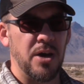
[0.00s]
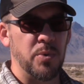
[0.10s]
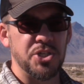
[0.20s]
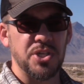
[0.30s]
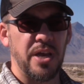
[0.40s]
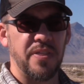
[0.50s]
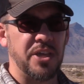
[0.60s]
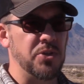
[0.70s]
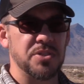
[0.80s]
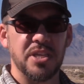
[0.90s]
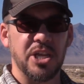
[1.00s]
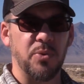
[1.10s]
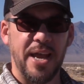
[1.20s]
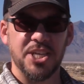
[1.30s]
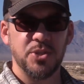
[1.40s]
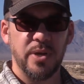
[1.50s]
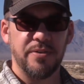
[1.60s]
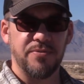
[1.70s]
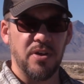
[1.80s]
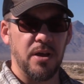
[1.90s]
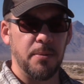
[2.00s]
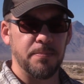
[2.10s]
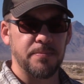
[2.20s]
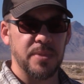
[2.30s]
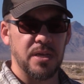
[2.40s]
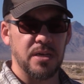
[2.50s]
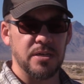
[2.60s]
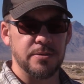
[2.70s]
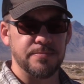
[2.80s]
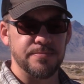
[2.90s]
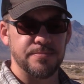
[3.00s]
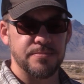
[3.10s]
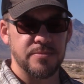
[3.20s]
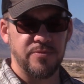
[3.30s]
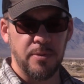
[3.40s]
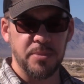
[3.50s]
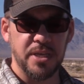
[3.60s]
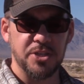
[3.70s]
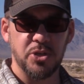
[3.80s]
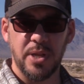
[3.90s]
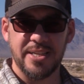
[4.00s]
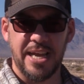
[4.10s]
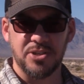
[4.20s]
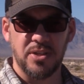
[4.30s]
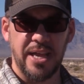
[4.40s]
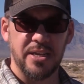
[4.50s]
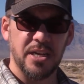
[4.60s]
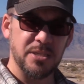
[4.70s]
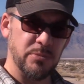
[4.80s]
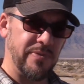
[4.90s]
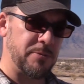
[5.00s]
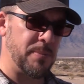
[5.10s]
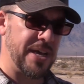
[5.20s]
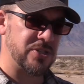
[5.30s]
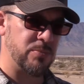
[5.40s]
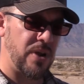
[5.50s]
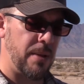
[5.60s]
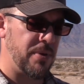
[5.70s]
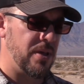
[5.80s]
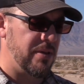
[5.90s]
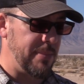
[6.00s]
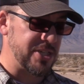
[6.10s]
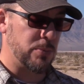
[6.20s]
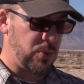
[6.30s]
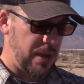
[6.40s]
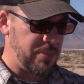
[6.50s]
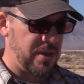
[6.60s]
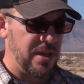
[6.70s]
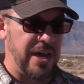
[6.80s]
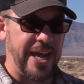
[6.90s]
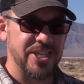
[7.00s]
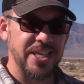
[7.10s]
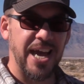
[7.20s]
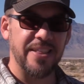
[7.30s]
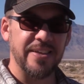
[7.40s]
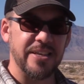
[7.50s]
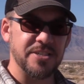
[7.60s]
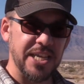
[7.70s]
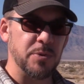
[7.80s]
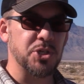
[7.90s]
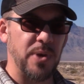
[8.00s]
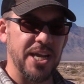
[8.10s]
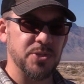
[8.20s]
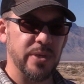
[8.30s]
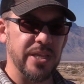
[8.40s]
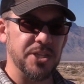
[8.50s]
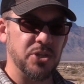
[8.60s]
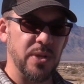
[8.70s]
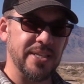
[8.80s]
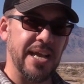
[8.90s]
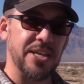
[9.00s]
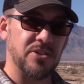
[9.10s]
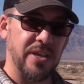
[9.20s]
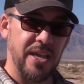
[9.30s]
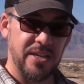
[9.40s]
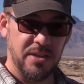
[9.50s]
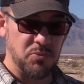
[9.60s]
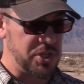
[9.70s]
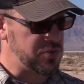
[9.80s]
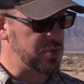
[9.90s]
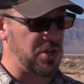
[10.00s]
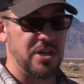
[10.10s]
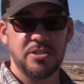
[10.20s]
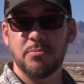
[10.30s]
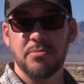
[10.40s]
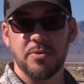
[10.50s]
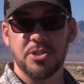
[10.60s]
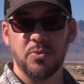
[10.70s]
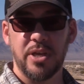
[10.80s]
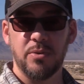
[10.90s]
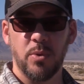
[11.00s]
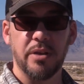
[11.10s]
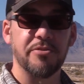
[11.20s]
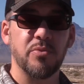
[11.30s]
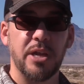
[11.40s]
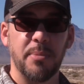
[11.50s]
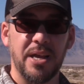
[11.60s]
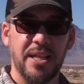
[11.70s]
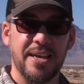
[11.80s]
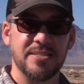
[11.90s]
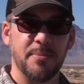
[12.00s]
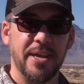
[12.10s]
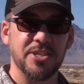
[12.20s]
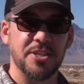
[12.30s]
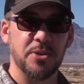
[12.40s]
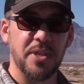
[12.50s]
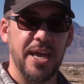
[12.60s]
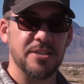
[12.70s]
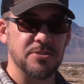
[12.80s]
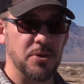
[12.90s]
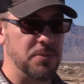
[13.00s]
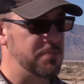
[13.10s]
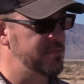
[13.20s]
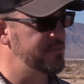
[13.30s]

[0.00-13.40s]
which I think you just need a graduate from the 2-day tactical handgun to move up to master prep. I actually got the distinguished graduate in 2-day tactical handgun, which was awesome. I was one of three in my class that managed to do that, so